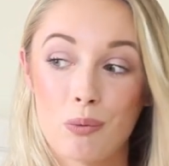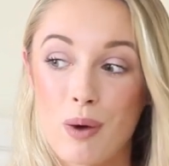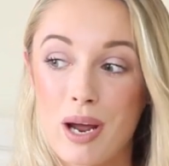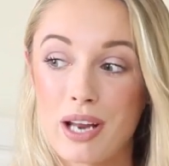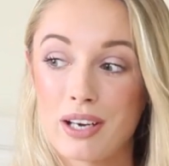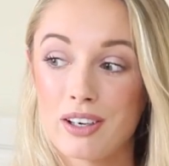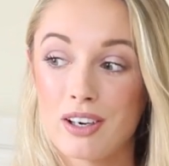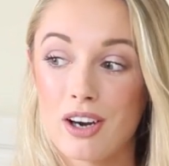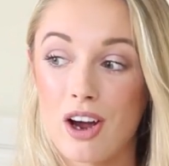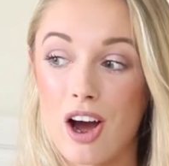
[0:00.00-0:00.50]

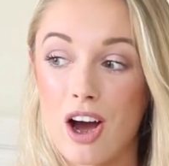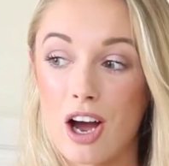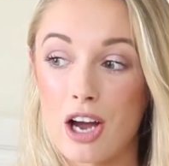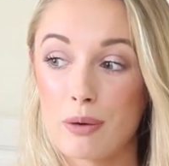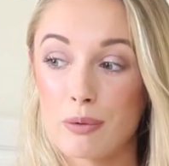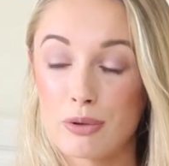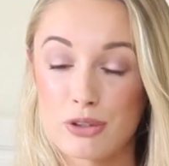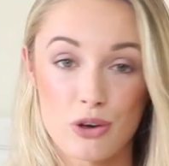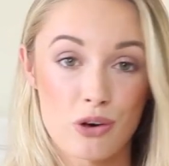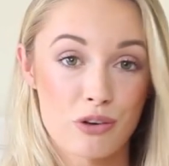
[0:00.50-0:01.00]
When
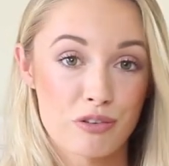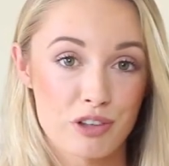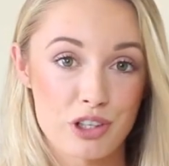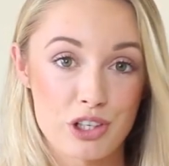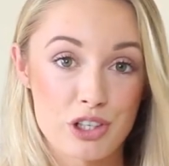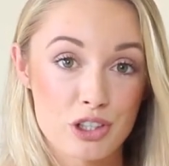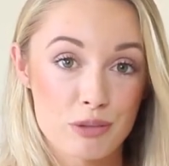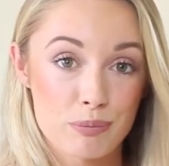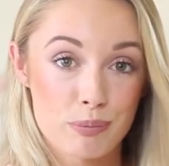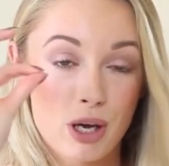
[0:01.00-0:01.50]
I was
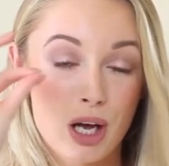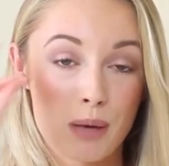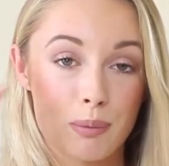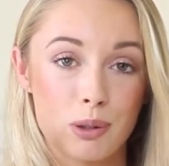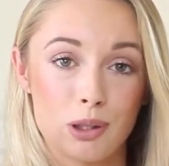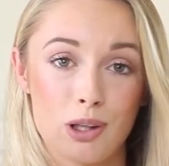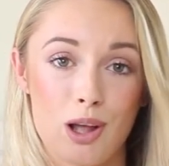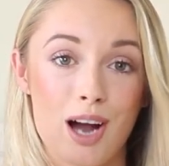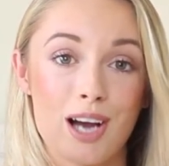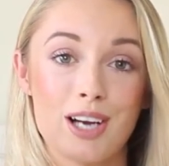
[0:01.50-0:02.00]
offered
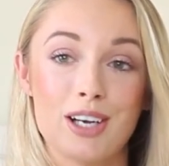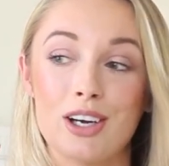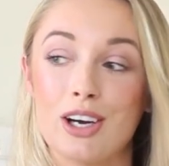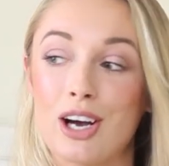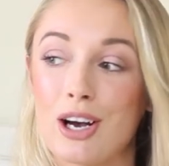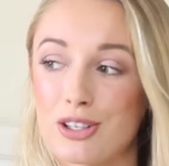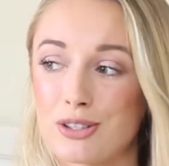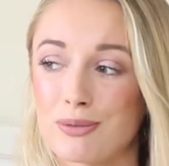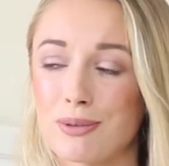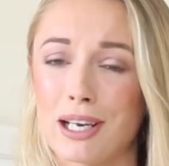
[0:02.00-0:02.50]
purple liner
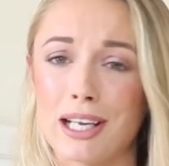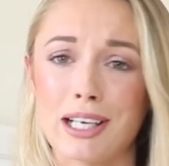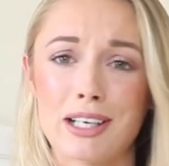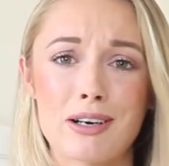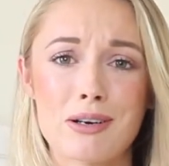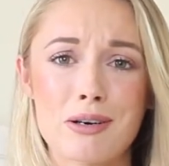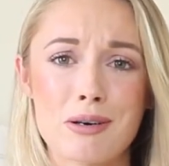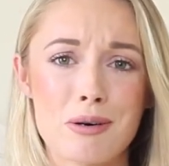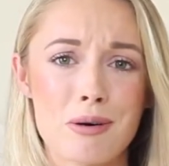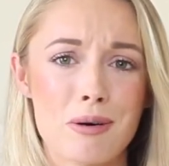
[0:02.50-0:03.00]
I was a bit like
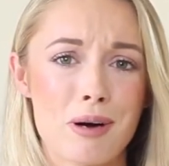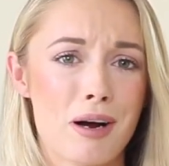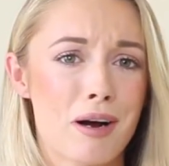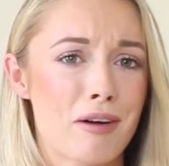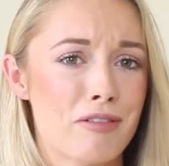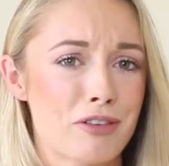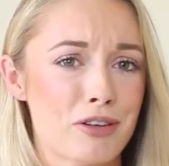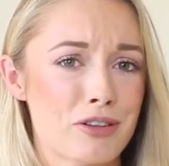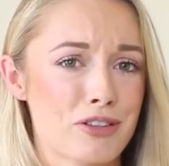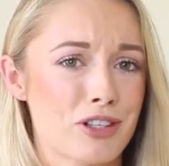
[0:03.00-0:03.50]
oh
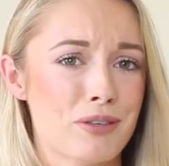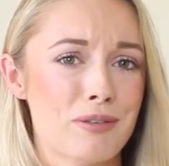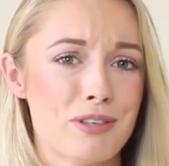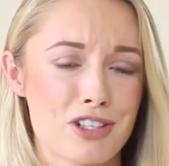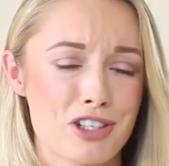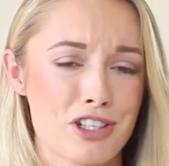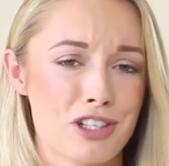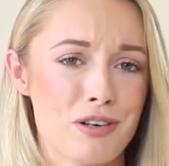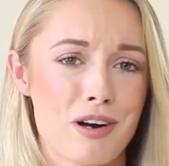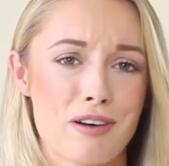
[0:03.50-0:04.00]
I've got so
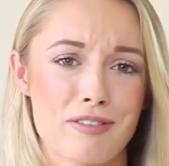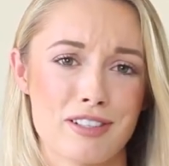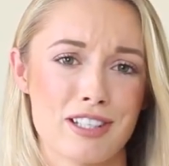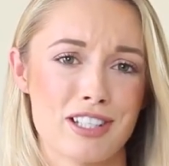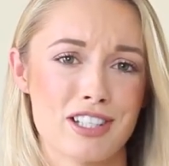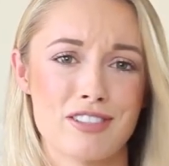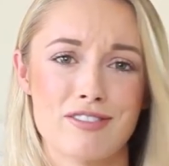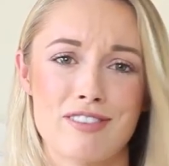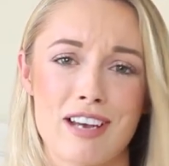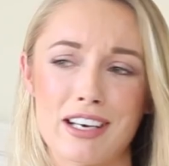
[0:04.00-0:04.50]
much to do after
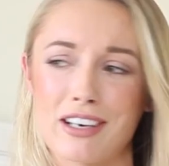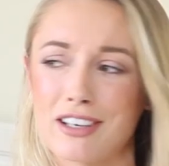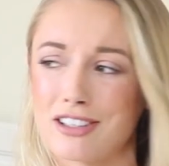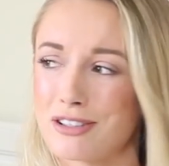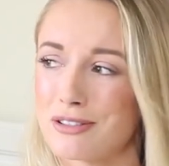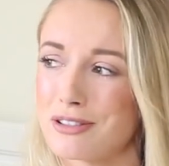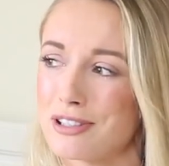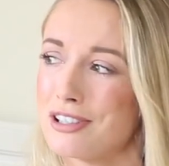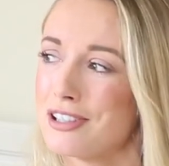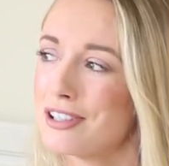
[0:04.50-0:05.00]
this event I
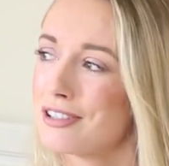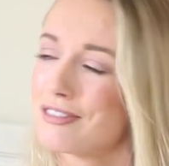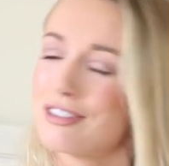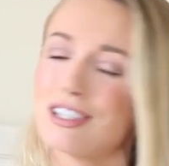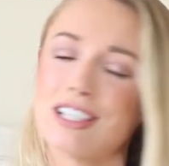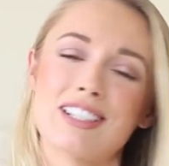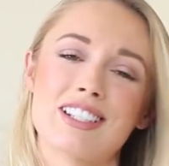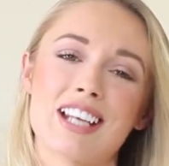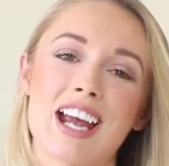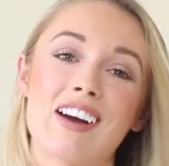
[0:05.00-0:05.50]
don't want to look
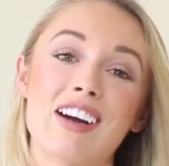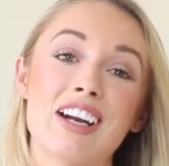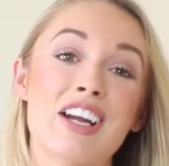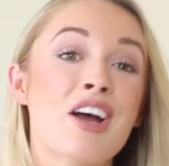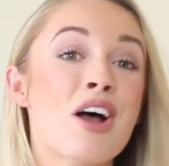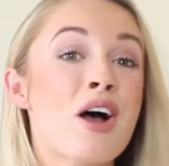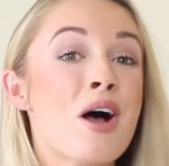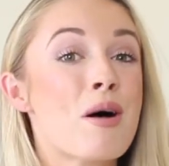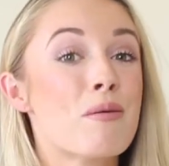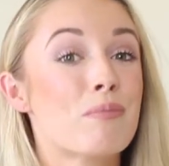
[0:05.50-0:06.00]
really scary
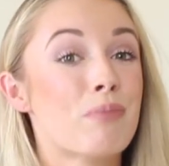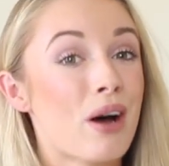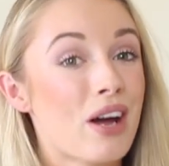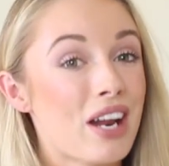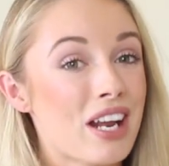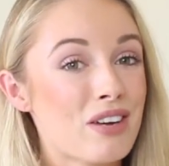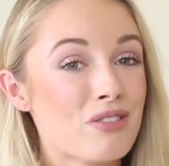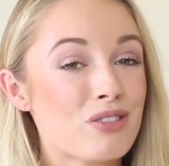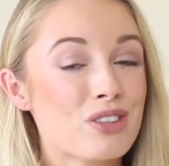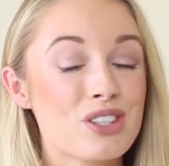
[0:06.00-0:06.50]

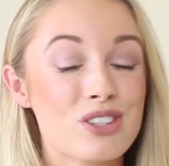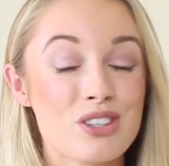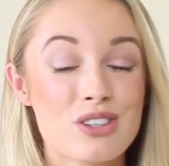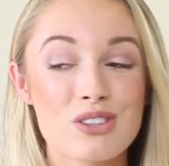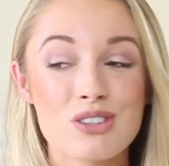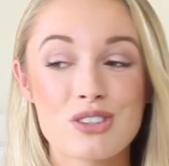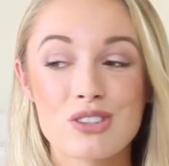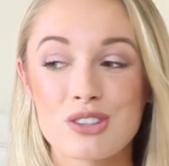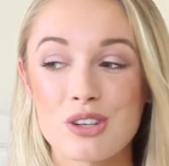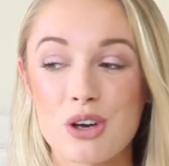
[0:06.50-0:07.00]
but it was
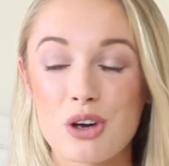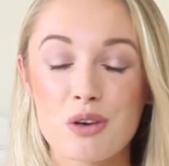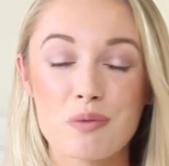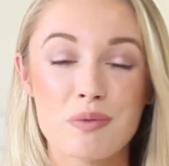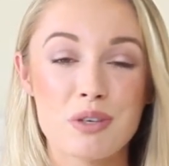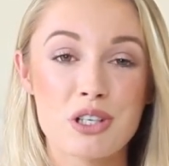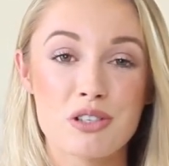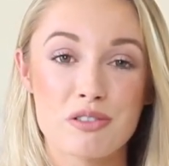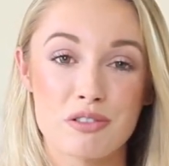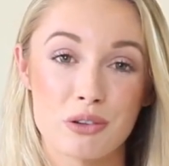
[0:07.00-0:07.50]
so
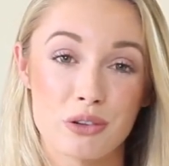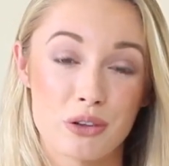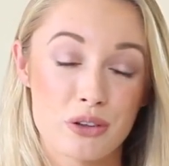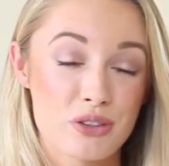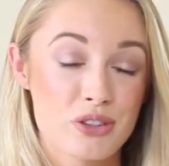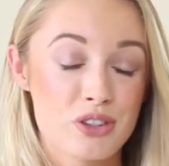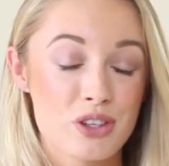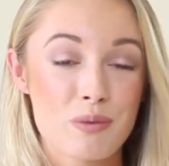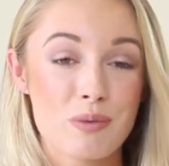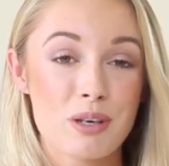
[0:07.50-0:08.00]
beautiful,
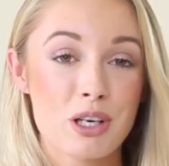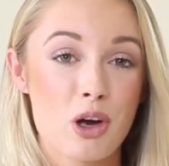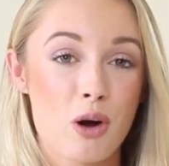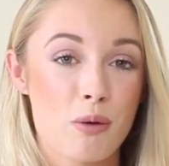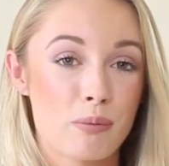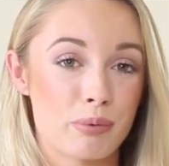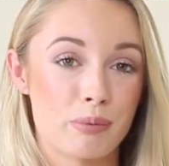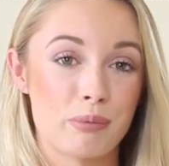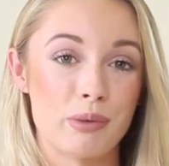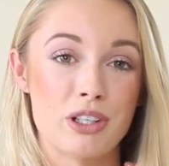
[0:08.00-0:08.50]
got so many
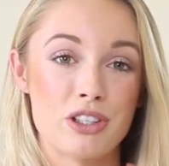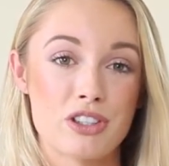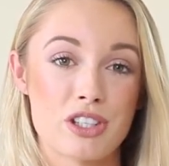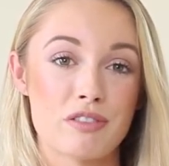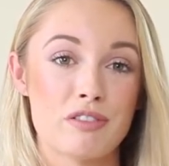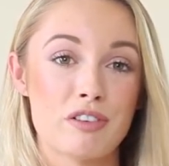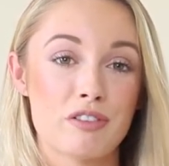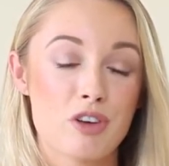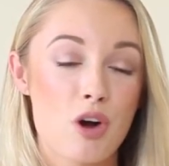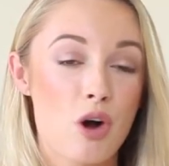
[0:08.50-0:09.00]
compliments.
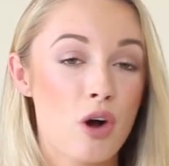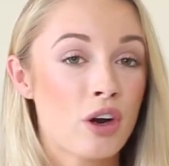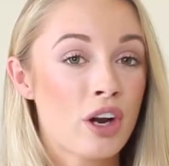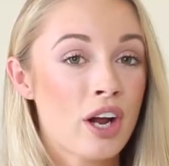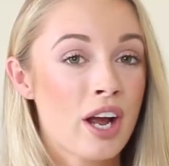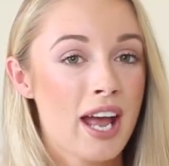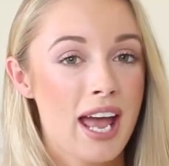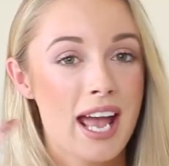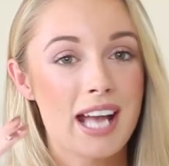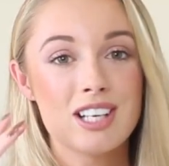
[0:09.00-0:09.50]
If you've got
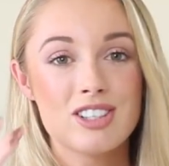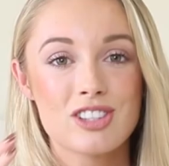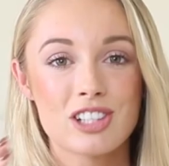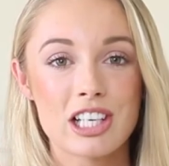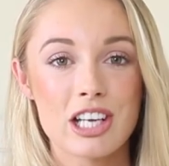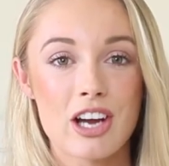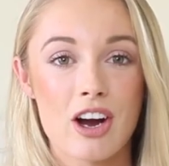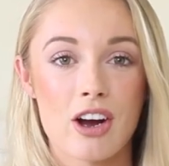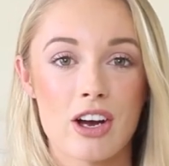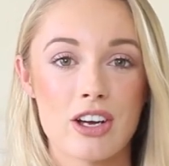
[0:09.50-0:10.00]

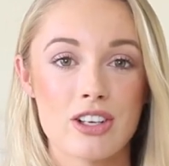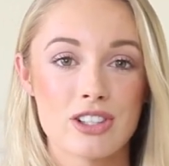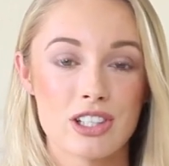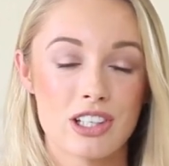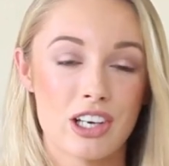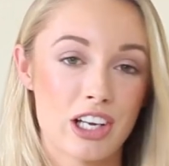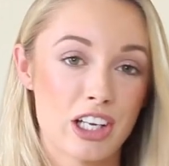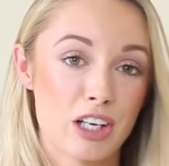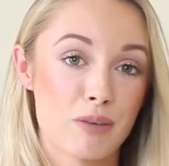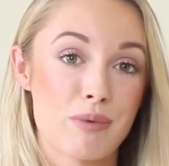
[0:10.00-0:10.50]
hazily eyes
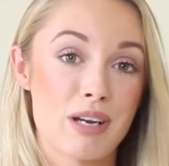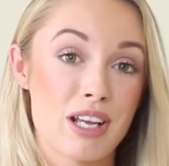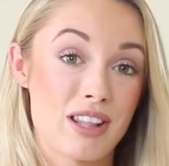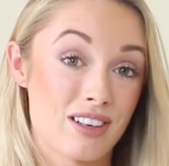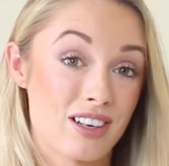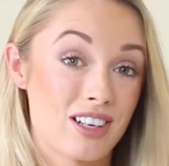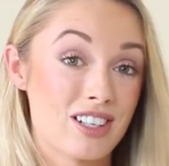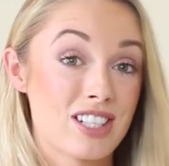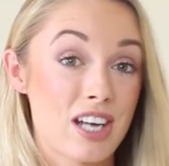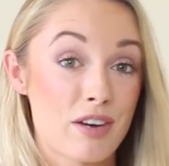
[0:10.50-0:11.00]
like me
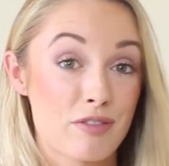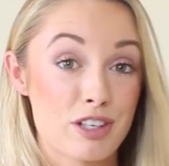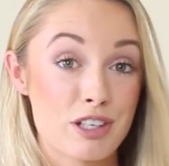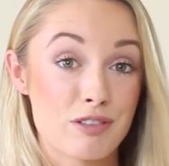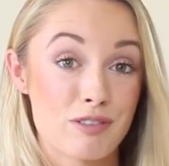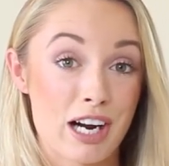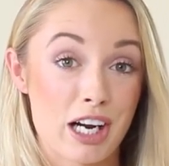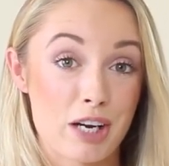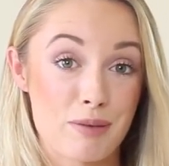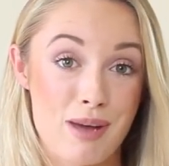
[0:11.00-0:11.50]
then I
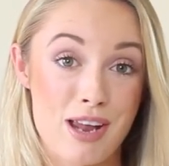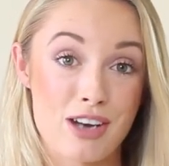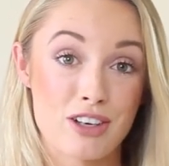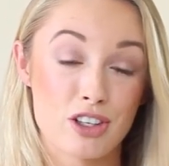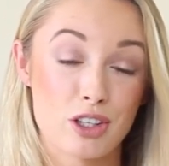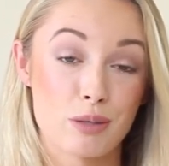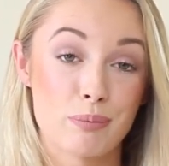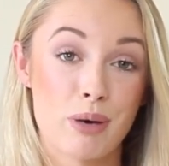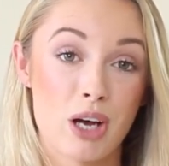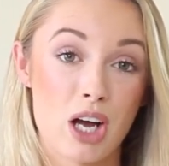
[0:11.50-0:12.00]
definitely recommend
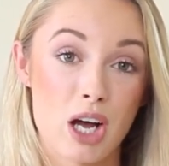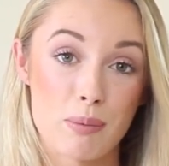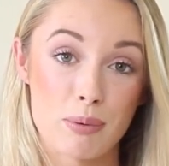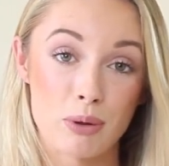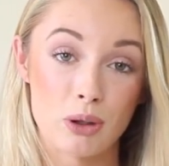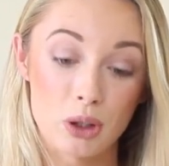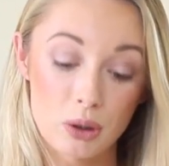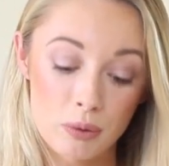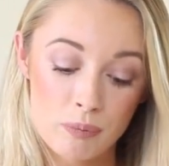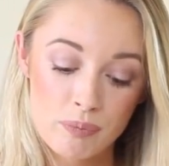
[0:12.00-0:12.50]
the
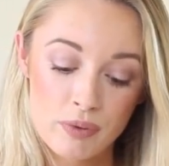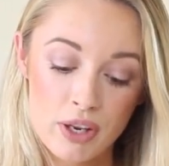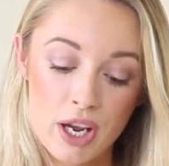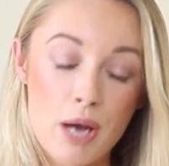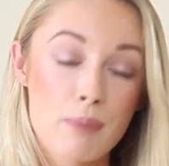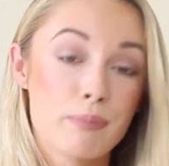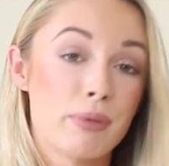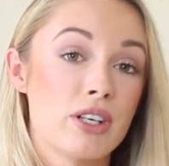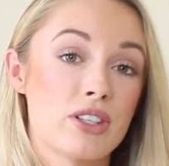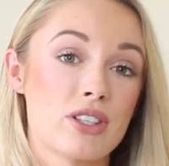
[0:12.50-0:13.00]
purple
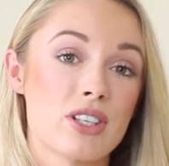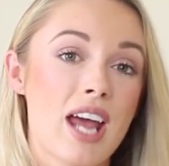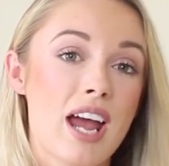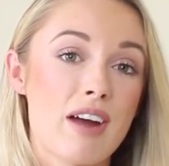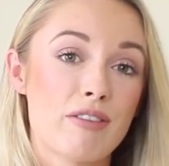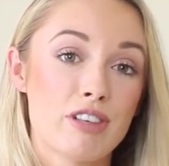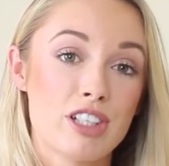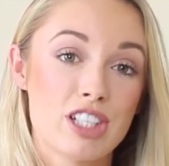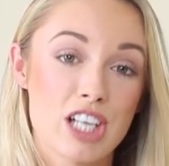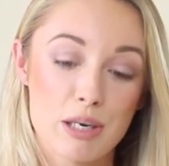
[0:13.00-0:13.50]
but as an
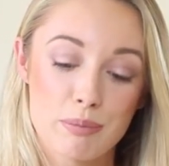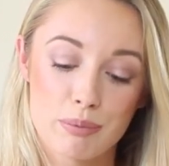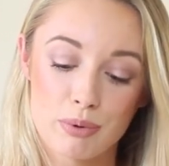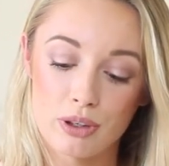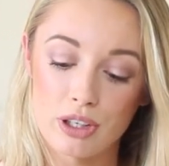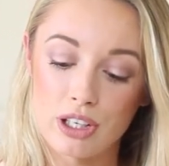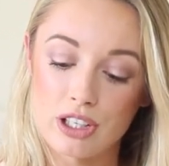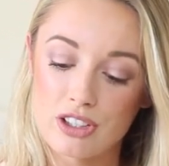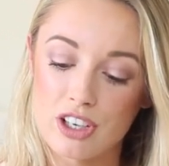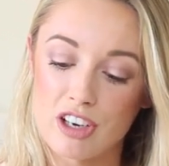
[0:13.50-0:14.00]
everyday
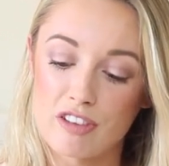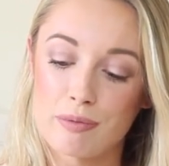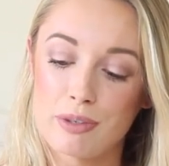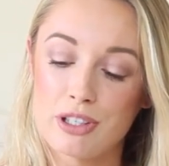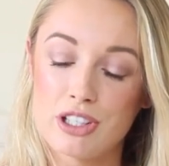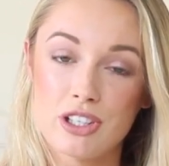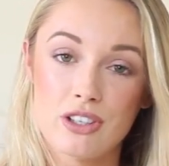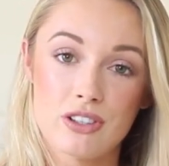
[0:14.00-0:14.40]
product I've been